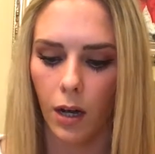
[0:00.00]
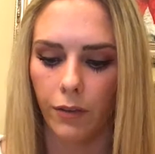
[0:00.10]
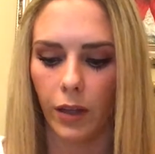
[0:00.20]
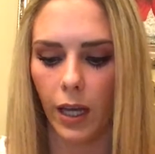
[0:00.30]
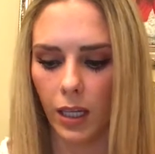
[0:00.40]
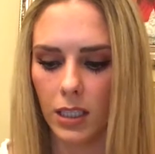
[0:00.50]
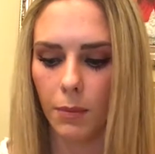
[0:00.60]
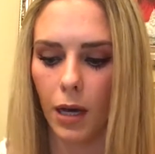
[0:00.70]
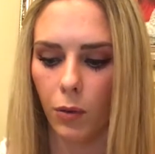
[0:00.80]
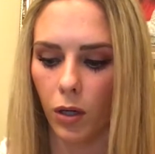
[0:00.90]
Flying into
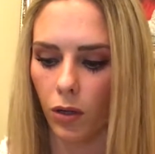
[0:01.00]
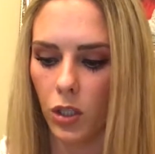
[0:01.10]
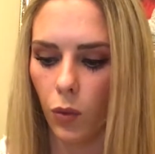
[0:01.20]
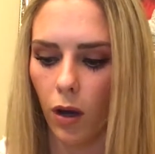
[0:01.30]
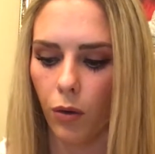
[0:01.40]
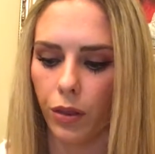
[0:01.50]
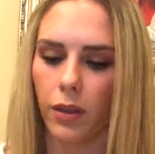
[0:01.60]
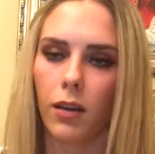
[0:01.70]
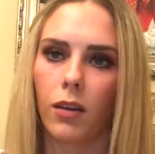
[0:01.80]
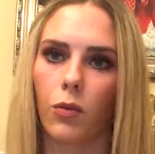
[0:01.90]
Maui on the 12th,
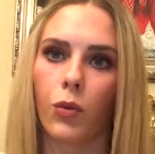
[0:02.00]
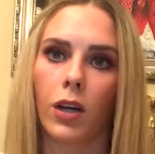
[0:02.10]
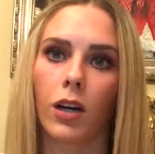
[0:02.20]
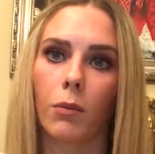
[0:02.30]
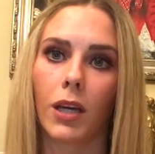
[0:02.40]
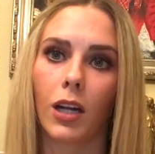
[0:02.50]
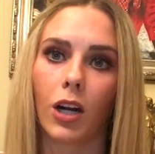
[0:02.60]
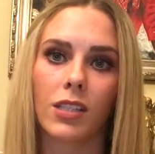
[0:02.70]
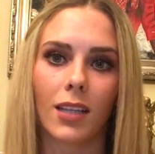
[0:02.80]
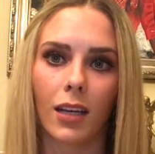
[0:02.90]
we are going to be getting
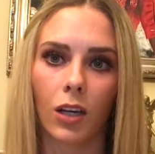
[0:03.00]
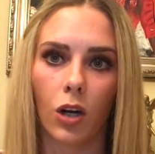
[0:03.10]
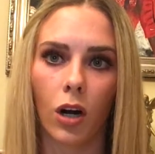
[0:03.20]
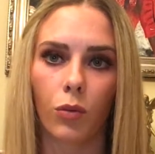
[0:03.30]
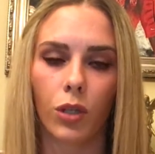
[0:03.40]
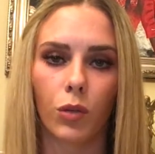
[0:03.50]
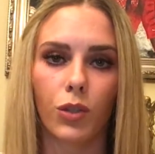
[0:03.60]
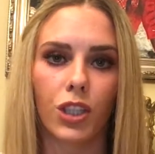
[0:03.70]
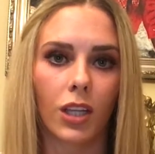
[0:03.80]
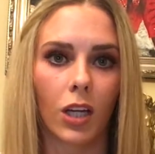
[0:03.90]
our second car rental,
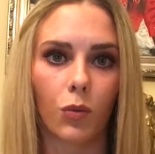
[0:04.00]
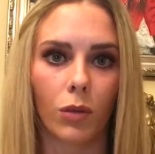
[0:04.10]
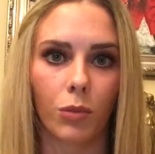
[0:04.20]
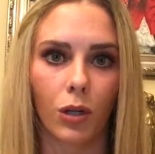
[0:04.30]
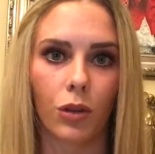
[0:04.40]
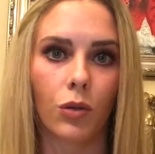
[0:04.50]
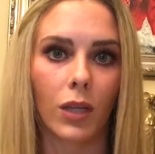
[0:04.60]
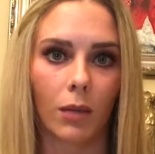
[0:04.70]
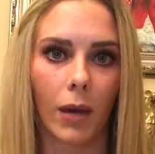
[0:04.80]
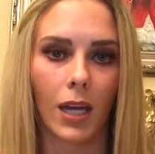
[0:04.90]
which again, we booked through
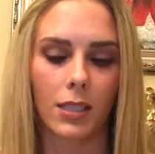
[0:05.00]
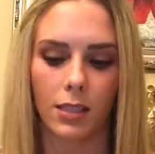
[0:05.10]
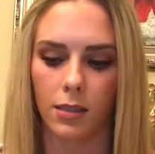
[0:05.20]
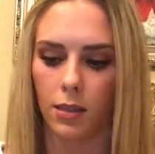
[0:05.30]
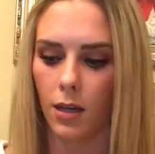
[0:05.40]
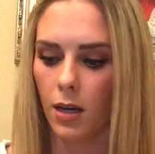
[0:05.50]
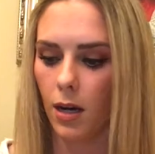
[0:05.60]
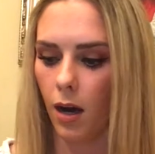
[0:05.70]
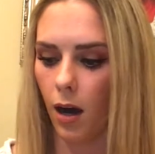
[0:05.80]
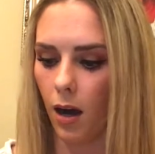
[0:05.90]
Ebates.
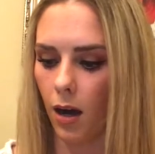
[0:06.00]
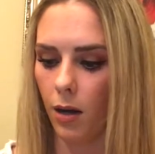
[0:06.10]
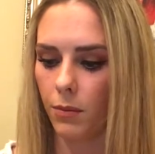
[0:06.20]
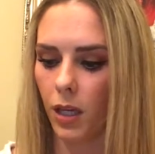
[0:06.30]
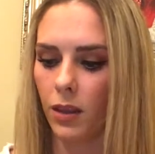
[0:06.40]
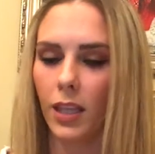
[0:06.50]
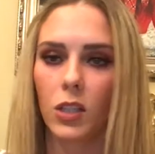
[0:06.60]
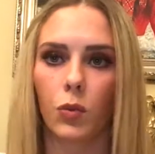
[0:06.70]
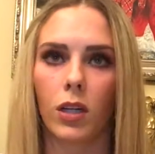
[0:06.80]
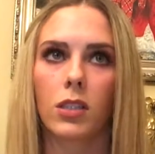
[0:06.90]
And
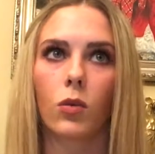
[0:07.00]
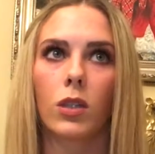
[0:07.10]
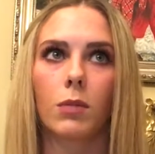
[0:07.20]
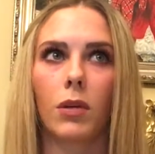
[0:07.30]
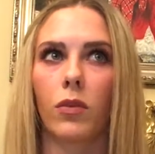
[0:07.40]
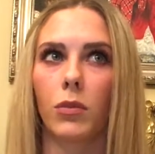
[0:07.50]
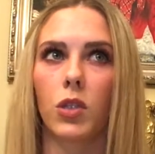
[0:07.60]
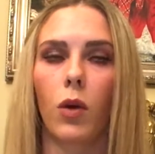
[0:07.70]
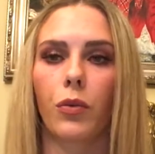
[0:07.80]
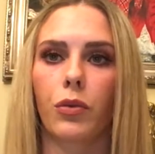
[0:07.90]
this one is going to be from the
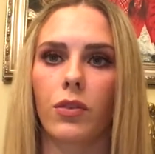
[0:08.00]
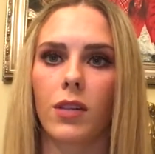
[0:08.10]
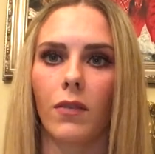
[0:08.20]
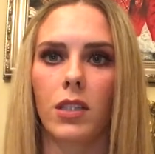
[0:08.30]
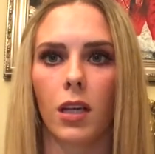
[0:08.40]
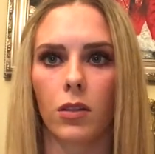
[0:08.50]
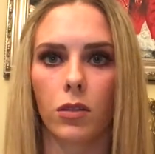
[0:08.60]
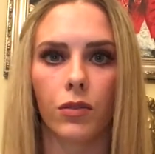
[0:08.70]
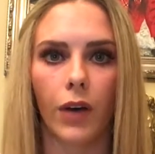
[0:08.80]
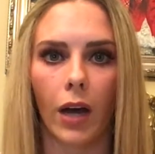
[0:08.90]
12th through the 17th,
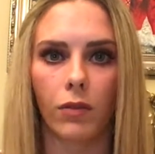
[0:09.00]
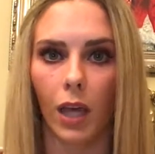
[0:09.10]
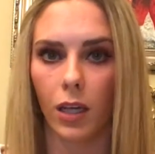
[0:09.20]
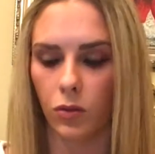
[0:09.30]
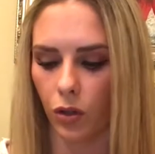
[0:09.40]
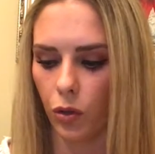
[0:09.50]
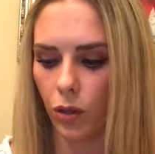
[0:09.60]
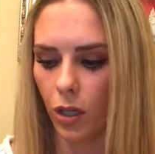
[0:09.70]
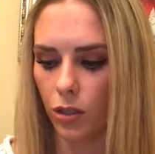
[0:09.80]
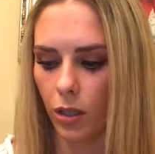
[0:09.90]
so 5 days for
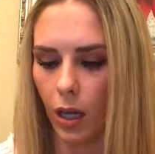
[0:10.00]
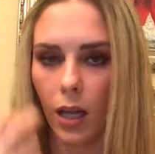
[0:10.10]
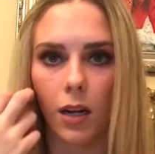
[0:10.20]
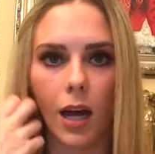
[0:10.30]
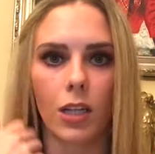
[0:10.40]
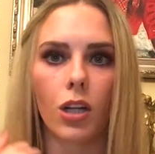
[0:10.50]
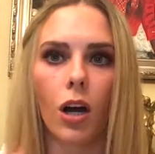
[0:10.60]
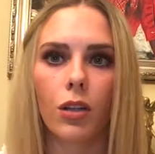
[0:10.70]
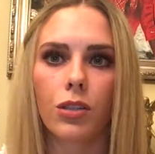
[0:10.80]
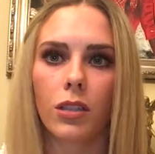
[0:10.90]

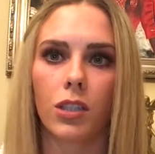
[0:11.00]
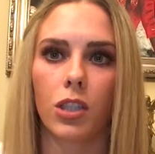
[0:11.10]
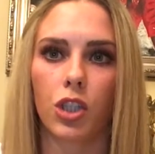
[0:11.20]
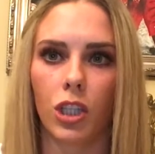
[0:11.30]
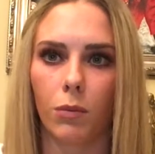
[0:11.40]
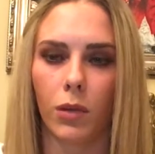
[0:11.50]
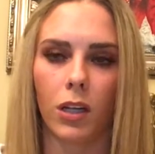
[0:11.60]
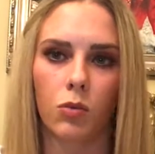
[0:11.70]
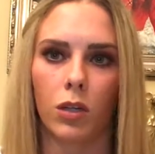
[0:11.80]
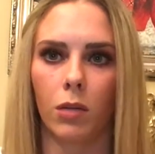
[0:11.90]
$389, and it's a Jeep
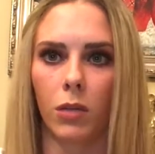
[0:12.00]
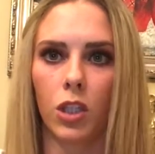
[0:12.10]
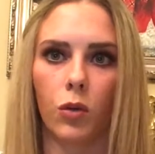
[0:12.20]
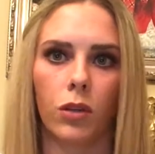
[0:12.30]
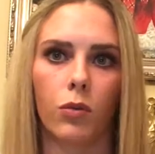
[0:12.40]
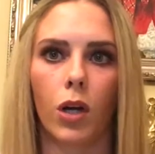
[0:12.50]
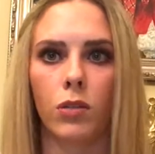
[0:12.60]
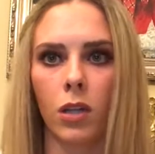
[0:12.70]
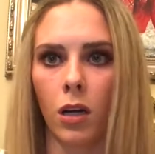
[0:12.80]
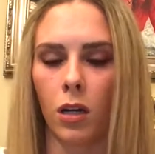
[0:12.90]
because we're going to be doing the Road
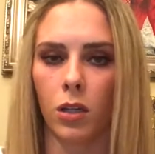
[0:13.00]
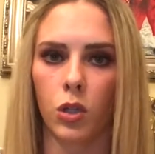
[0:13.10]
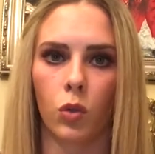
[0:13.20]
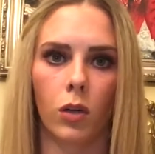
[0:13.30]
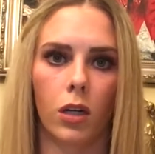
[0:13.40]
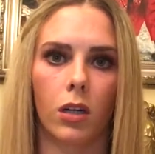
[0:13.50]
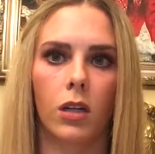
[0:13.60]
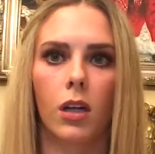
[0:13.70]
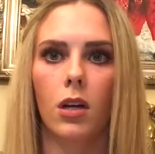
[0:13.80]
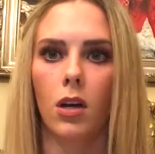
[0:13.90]
to Hana tour,
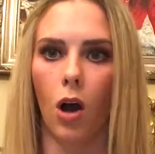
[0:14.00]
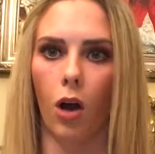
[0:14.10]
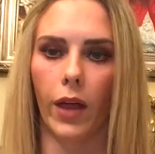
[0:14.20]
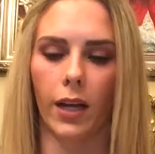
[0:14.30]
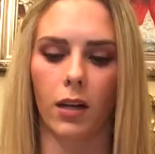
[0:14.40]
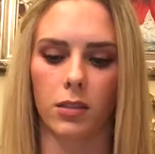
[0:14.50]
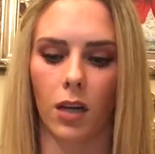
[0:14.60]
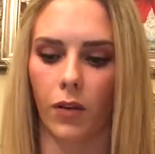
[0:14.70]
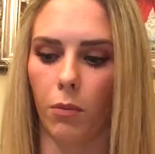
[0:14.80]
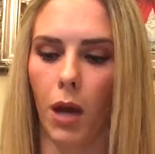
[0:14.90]
all that kind of
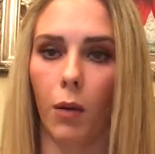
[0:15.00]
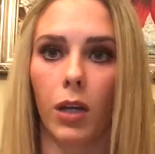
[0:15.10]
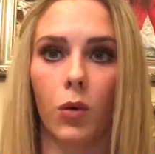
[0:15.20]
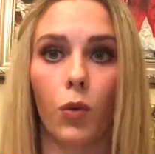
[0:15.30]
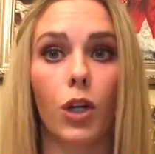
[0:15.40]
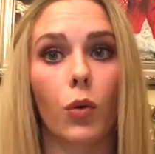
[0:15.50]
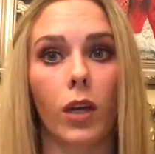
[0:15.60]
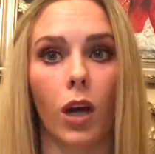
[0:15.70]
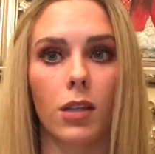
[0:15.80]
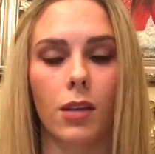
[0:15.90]
stuff on Maui, and we're doing
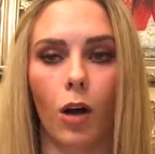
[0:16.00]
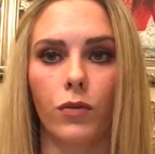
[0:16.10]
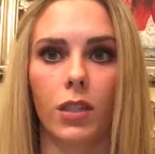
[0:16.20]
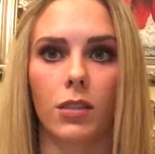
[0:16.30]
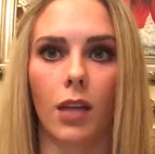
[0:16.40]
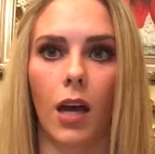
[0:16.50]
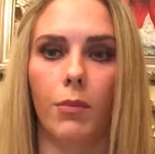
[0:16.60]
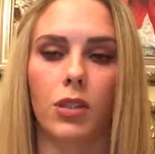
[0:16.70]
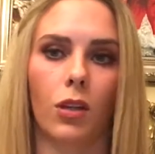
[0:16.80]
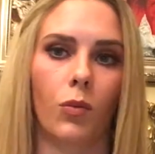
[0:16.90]
it ourselves
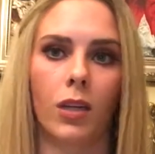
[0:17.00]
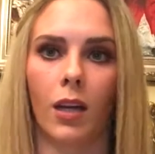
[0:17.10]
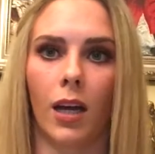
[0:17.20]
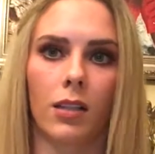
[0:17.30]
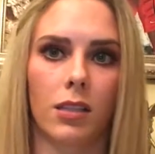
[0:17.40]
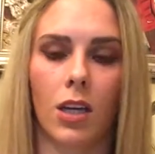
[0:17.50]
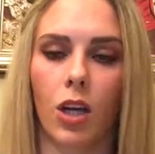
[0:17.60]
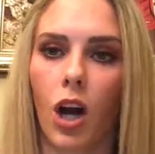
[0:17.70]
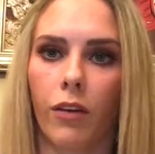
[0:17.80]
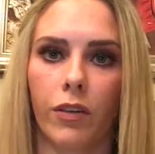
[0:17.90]
instead so that we can kind of sneak
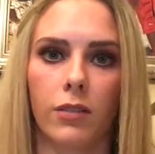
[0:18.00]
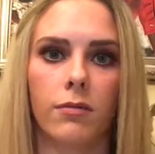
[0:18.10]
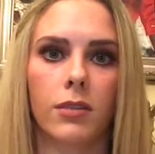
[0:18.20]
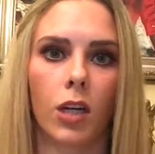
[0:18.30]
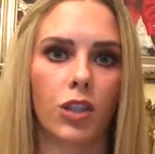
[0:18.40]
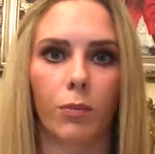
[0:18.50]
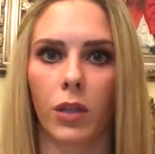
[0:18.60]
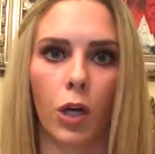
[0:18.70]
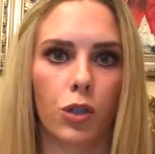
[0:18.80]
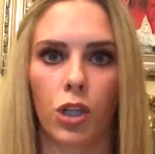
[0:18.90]
off and go jump in
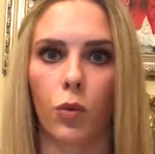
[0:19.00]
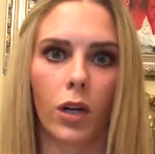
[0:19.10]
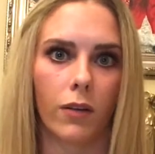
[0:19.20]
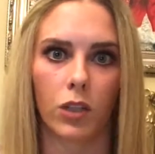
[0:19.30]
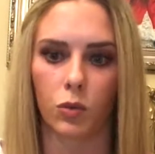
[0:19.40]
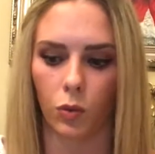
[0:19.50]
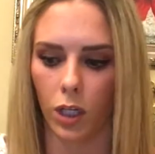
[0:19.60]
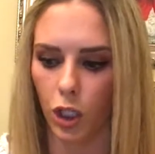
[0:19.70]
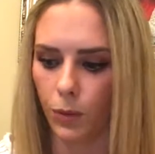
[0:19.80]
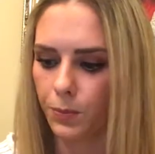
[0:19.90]
the ocean or whatever we
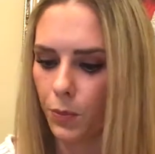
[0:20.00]
want to do.